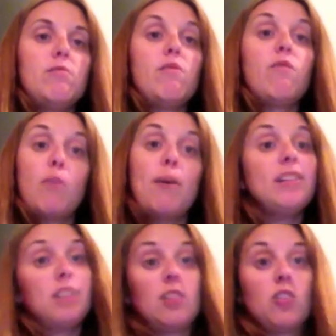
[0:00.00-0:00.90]

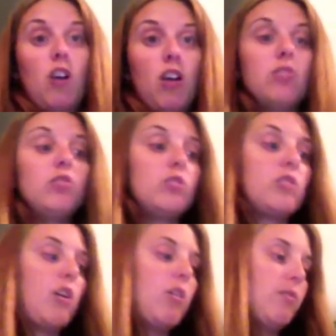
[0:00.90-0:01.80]
4x6 cards,
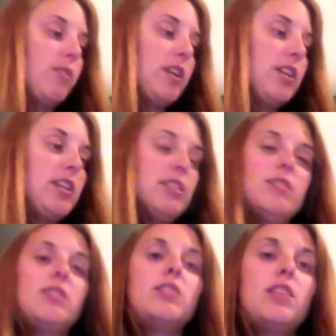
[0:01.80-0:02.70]
so it
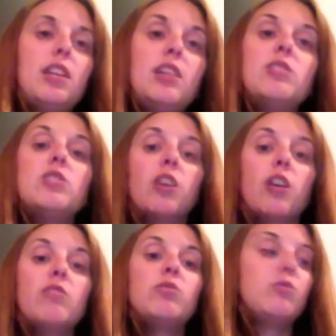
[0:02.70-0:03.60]
is
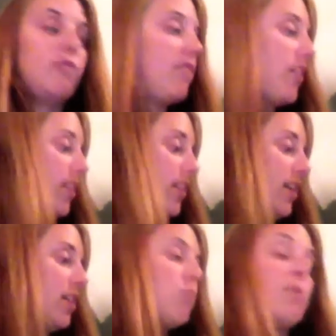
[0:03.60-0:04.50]
easier to fill it
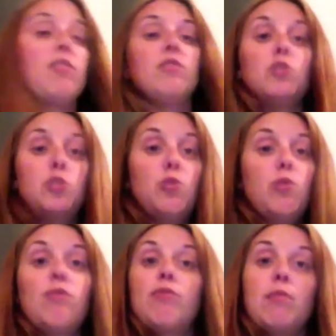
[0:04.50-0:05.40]
in with
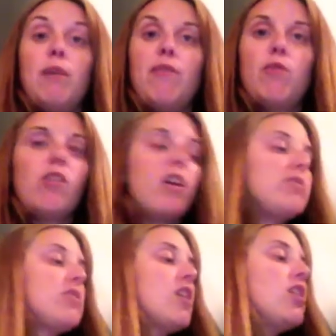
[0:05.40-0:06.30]
2 3x4
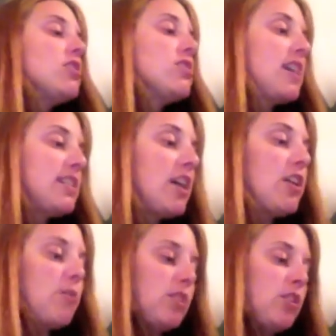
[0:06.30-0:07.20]
cards. So that's how
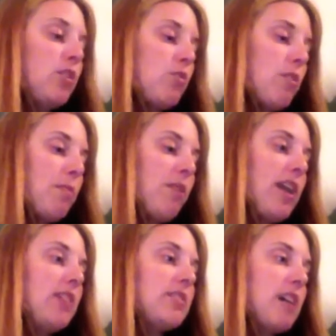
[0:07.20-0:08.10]
you can
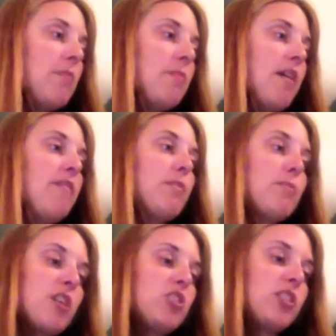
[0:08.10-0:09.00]
incorporate some of the
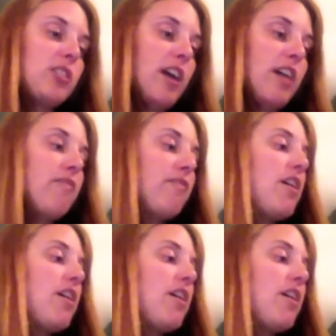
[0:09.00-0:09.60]
Project Life